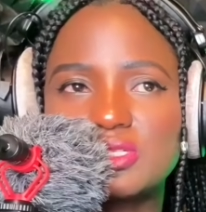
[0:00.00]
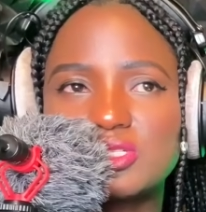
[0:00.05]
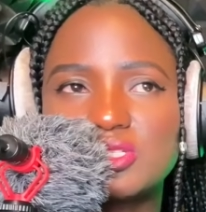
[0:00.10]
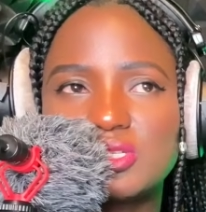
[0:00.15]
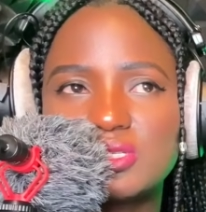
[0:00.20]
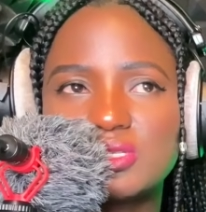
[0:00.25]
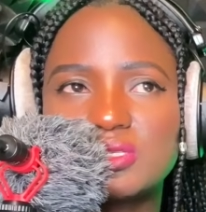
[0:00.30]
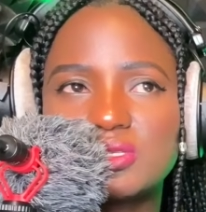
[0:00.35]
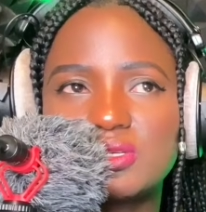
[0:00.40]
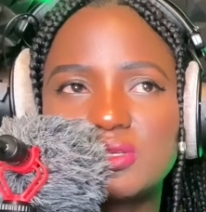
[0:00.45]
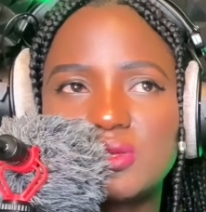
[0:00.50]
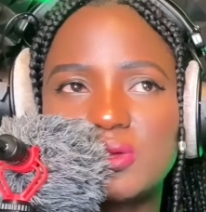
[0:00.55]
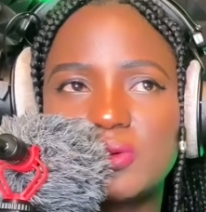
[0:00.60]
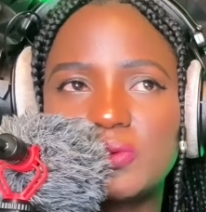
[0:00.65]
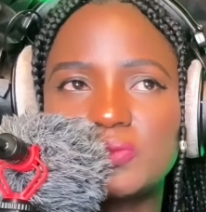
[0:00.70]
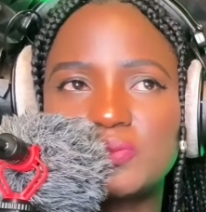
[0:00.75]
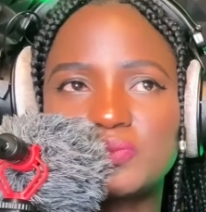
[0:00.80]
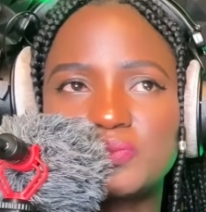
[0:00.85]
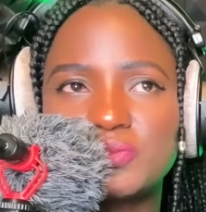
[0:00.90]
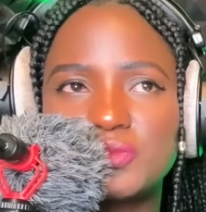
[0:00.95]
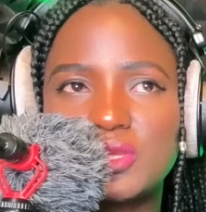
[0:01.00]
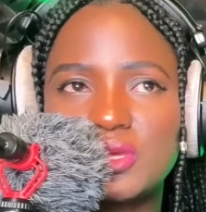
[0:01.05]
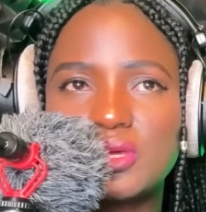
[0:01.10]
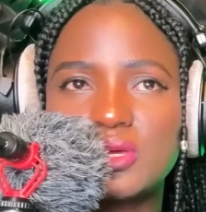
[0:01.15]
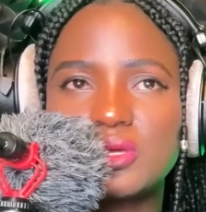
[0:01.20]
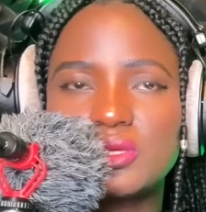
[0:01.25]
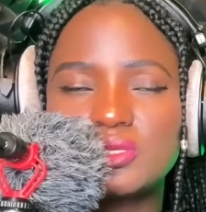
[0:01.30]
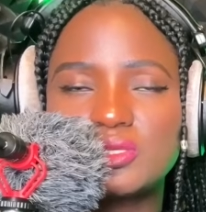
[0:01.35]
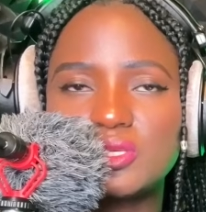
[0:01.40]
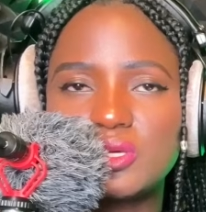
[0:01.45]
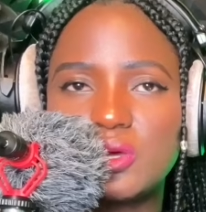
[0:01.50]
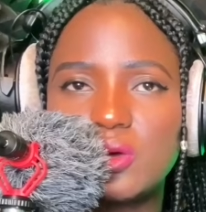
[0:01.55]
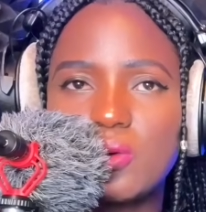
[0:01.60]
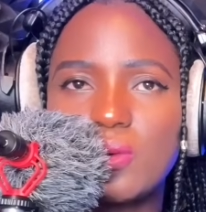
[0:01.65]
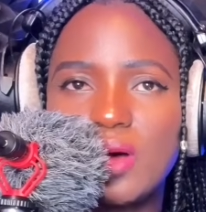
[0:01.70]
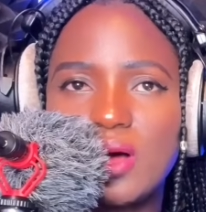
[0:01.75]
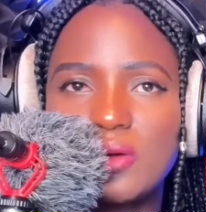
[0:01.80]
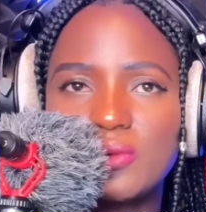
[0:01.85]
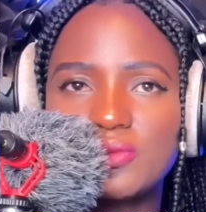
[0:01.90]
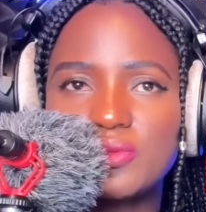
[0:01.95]
It's just to
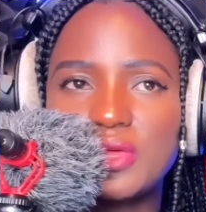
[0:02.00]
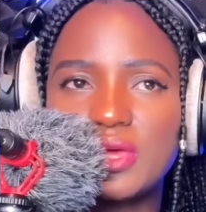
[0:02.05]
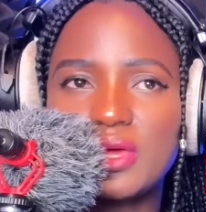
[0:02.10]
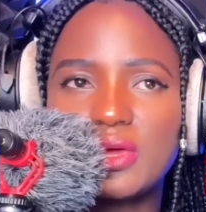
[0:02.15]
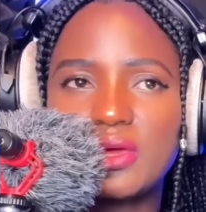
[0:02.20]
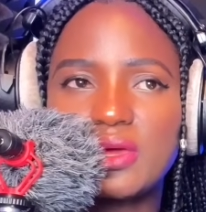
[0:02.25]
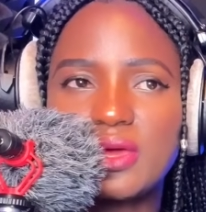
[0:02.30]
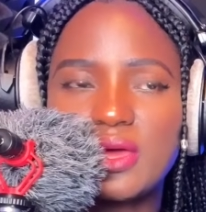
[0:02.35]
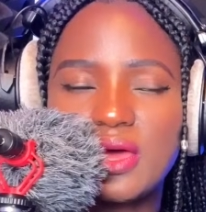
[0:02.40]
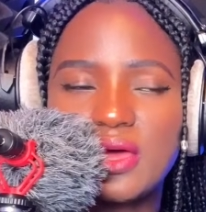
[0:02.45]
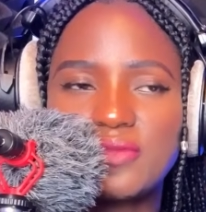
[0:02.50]
go out there